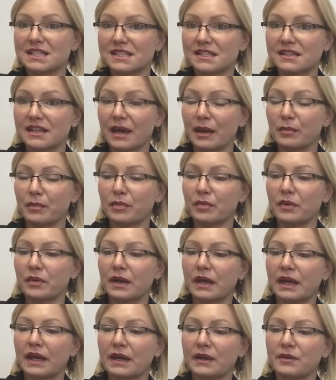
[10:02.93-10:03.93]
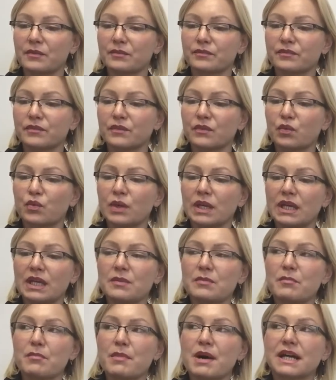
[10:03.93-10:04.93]
step,
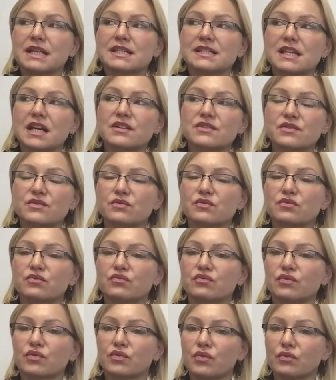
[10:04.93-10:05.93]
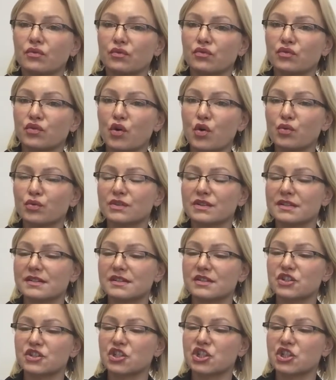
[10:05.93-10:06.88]
we might start to notice,